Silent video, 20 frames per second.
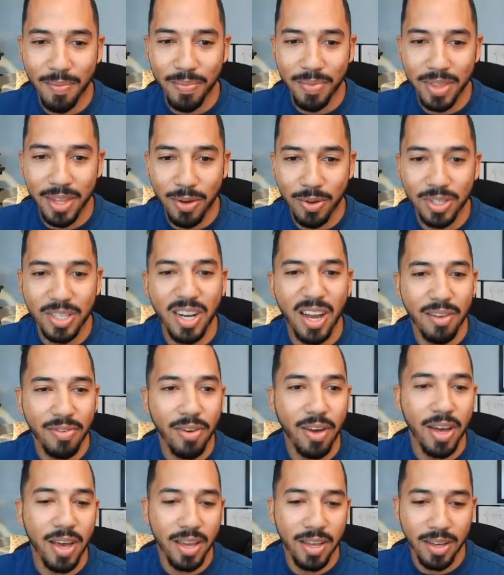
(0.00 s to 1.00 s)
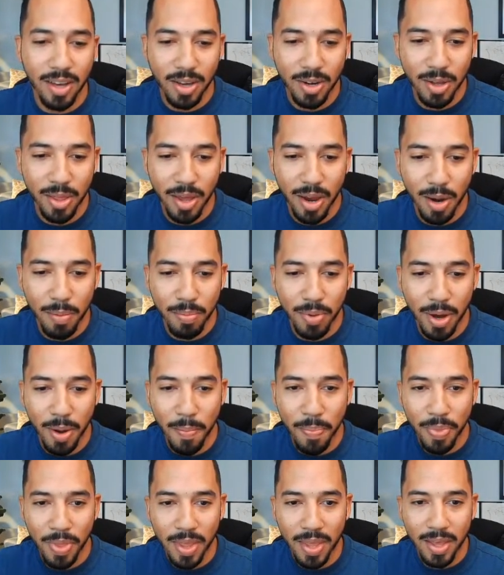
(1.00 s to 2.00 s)
there was enough height under there.
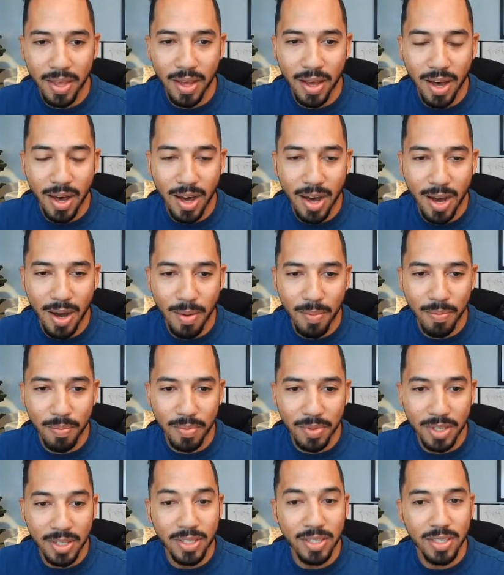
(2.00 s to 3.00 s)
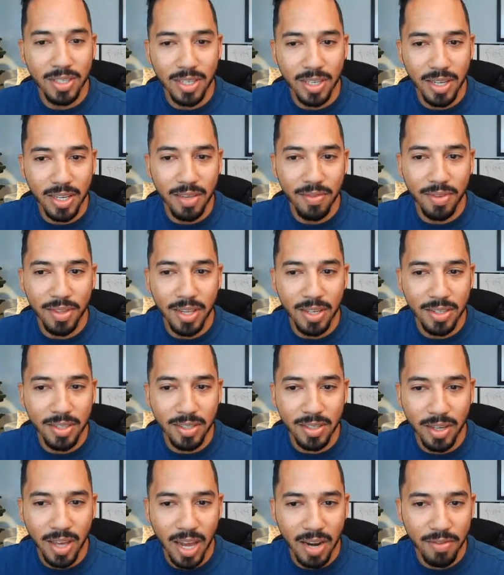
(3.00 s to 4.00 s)
But this
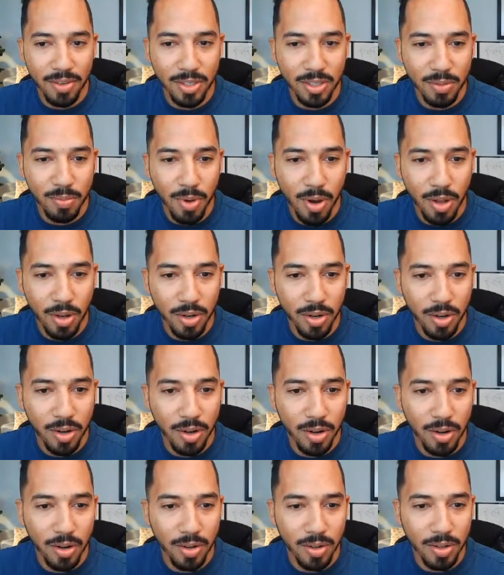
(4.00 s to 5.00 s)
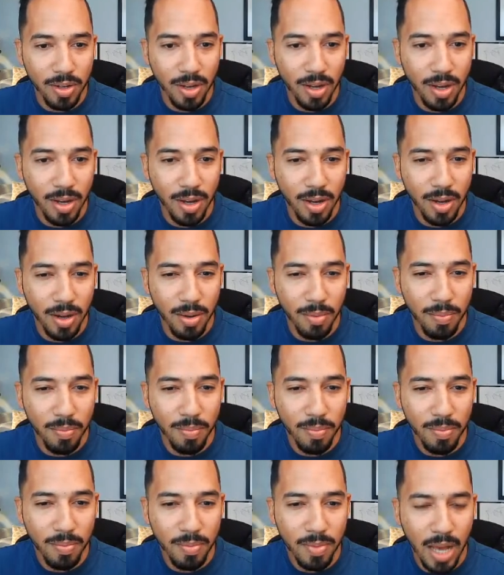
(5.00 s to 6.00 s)
is kind of a smaller.
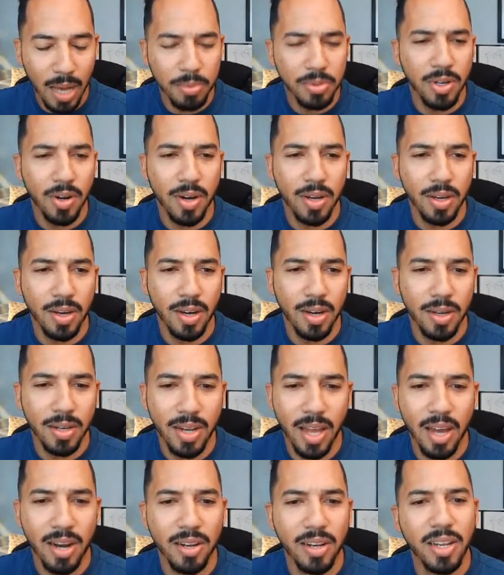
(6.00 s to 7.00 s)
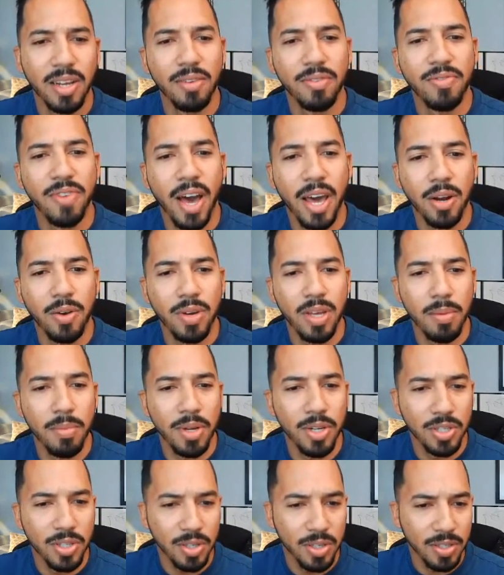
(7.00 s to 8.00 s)
Not a final
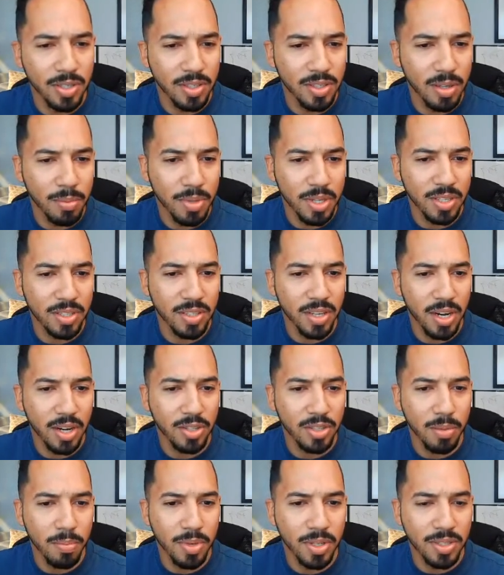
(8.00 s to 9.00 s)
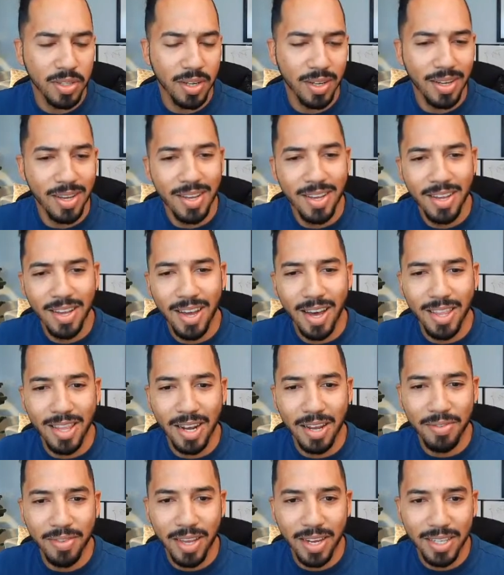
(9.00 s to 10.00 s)
image. You can see some of the stairs are missing on the
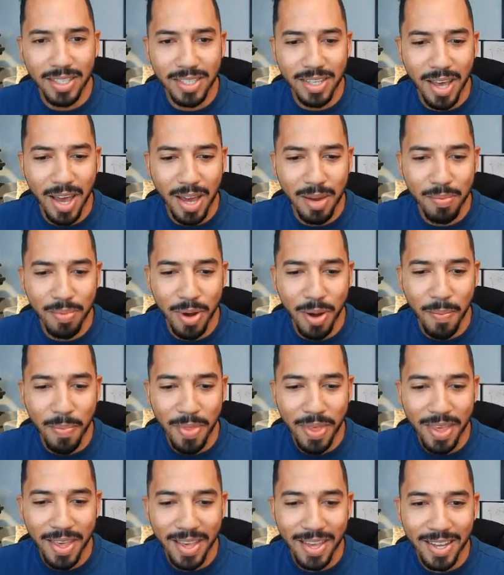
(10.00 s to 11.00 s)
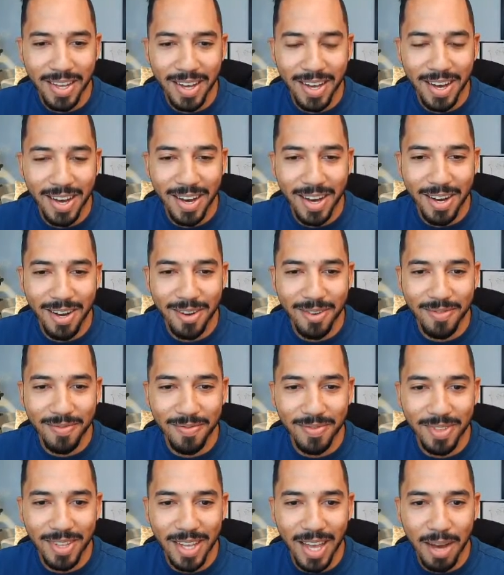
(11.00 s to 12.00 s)
left-hand side. But
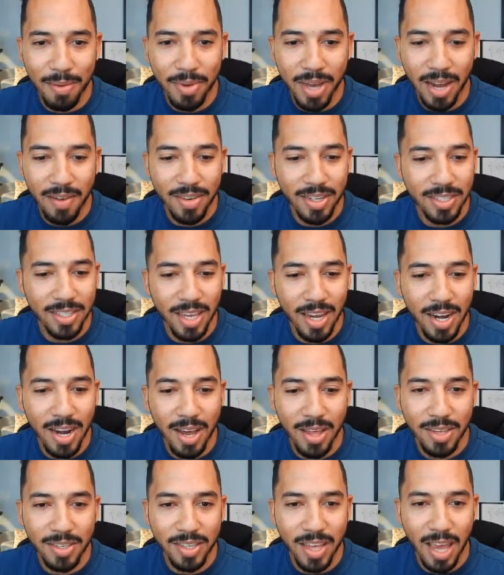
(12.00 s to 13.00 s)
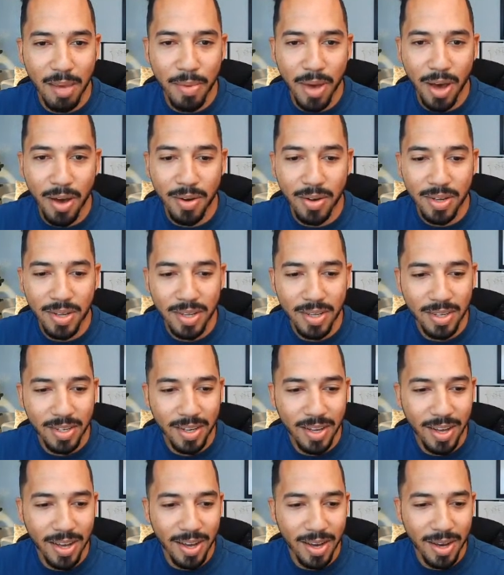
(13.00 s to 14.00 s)
I'm kind of excited how this came out.
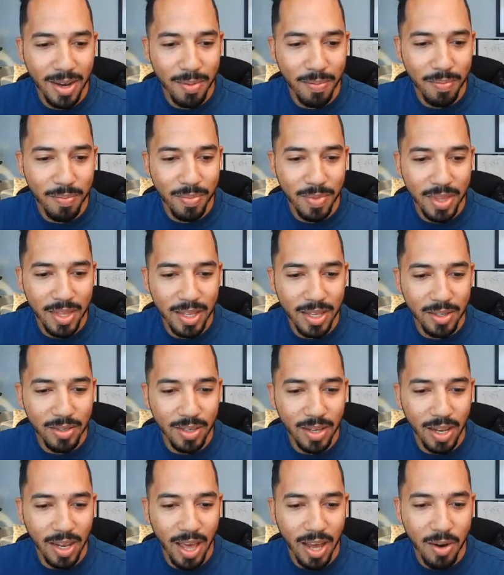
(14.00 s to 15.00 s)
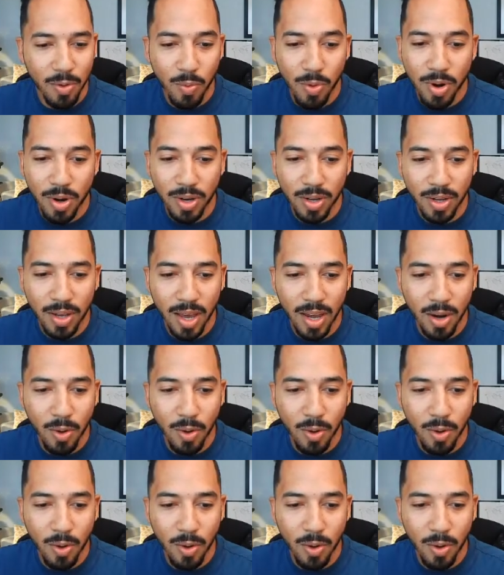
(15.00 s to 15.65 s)
There's a lot of work kind